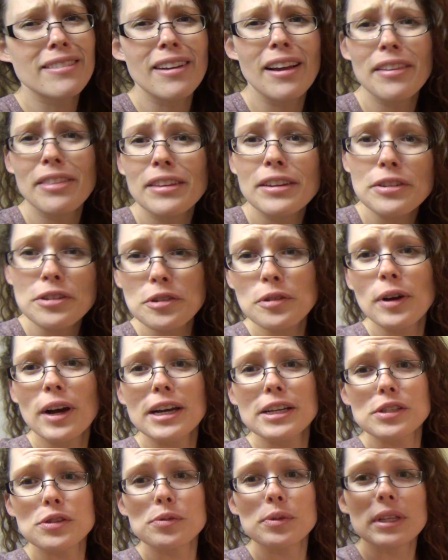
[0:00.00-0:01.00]
Not that you
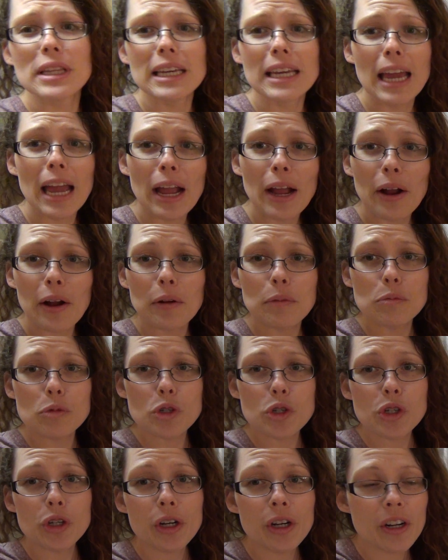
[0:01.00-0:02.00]
guys really care, I'm
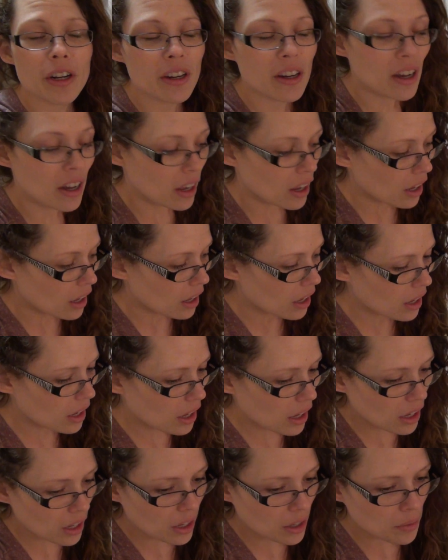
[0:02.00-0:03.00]
sure.
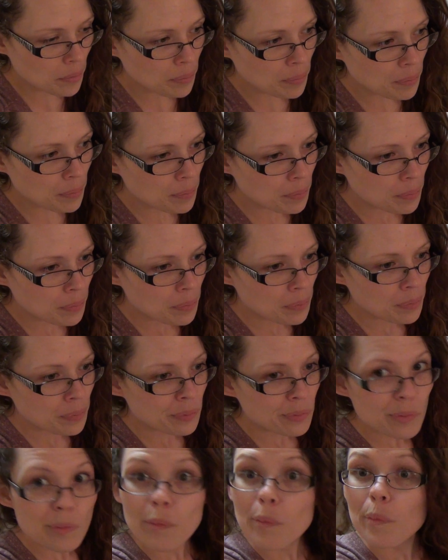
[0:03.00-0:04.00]
Um,
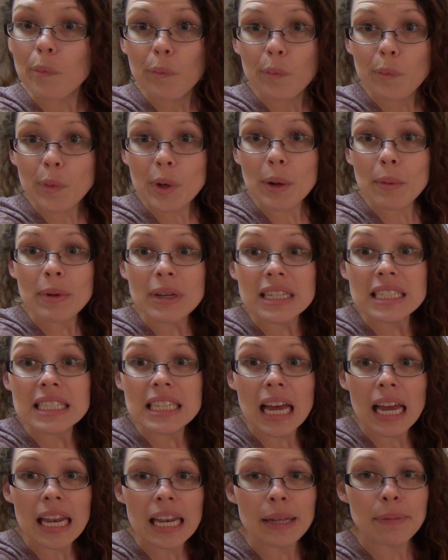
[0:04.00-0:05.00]
but I'm
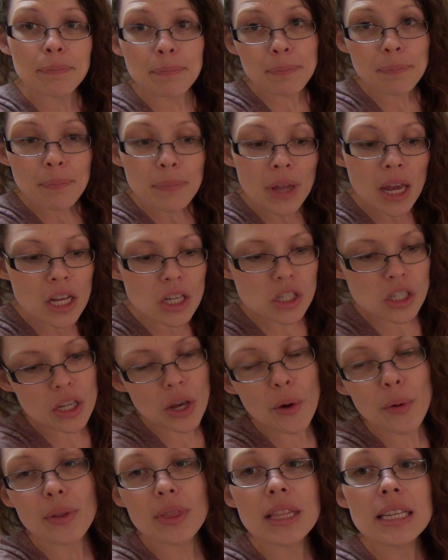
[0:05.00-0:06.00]
excited.
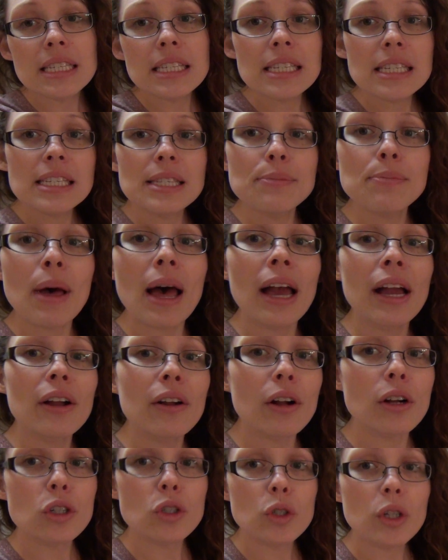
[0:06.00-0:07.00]
So this is my
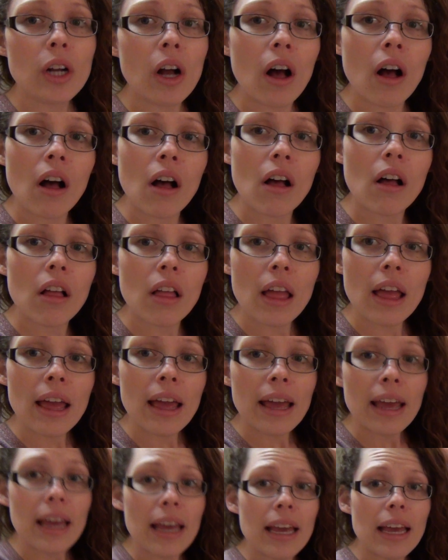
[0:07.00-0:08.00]
grocery haul.
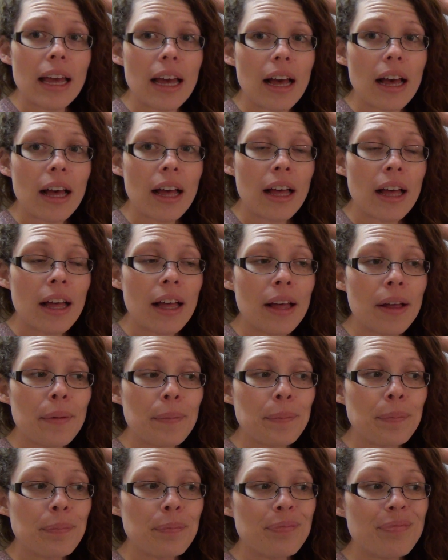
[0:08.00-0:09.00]

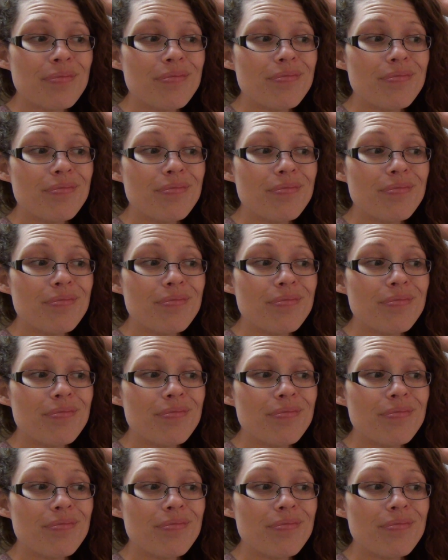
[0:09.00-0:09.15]
Um,